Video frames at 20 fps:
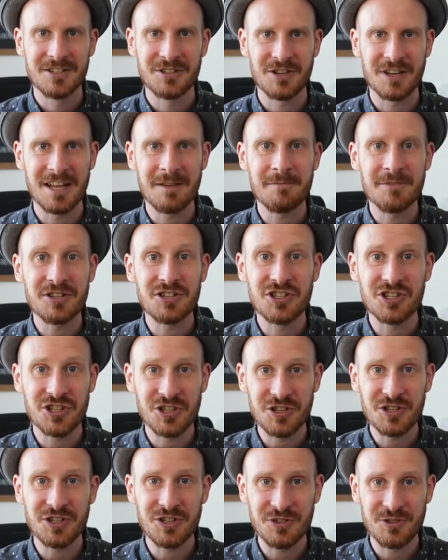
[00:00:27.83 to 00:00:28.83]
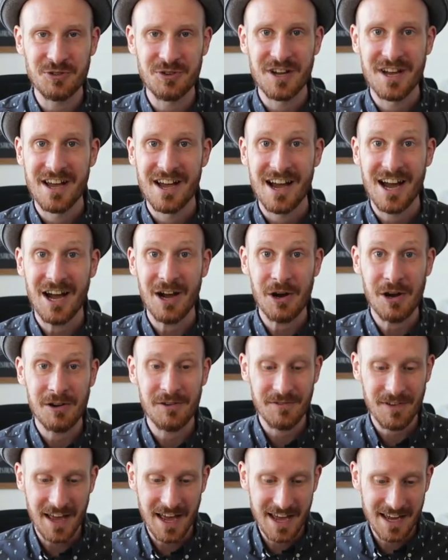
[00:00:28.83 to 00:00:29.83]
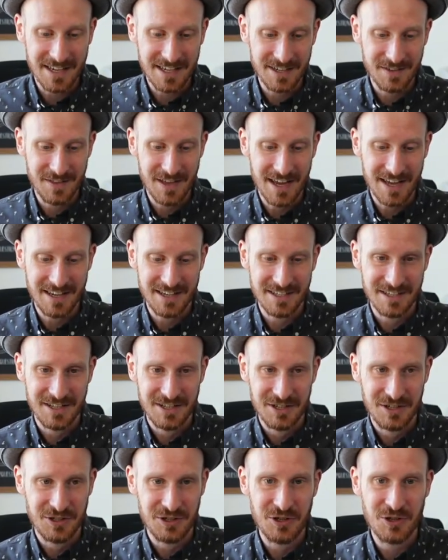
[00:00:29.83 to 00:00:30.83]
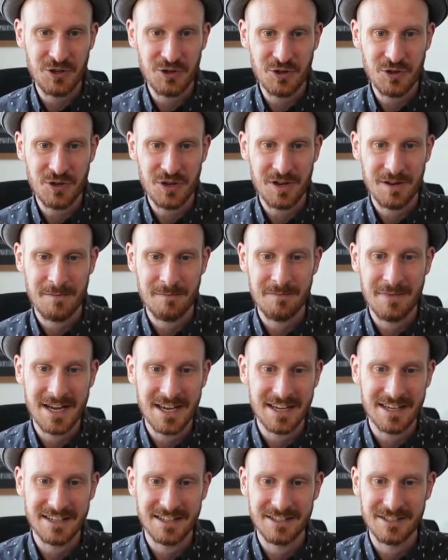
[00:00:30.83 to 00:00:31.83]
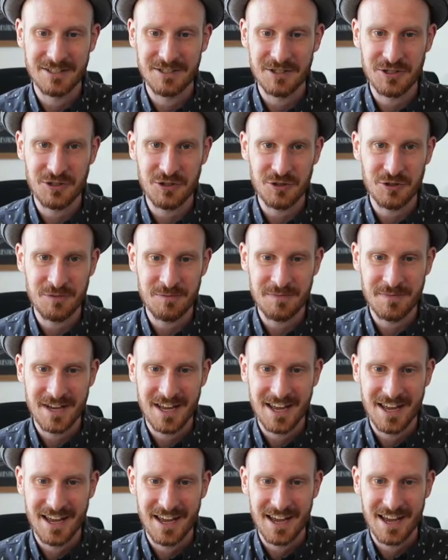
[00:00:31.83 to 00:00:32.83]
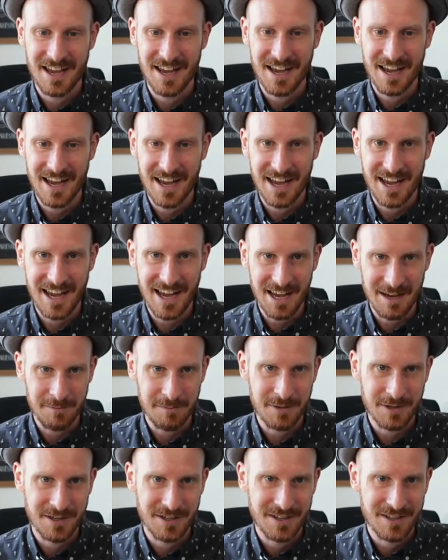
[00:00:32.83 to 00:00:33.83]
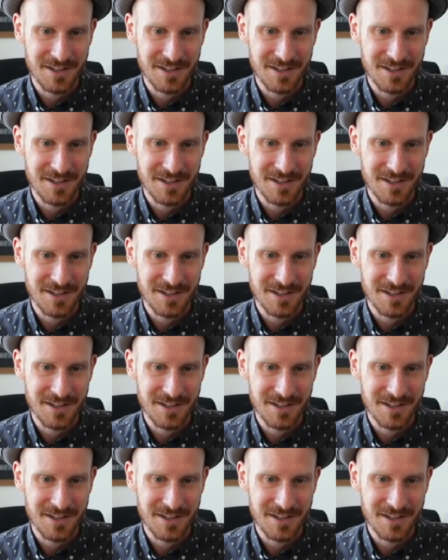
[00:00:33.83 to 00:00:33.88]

So let me show you how I've added that to my Zoom app.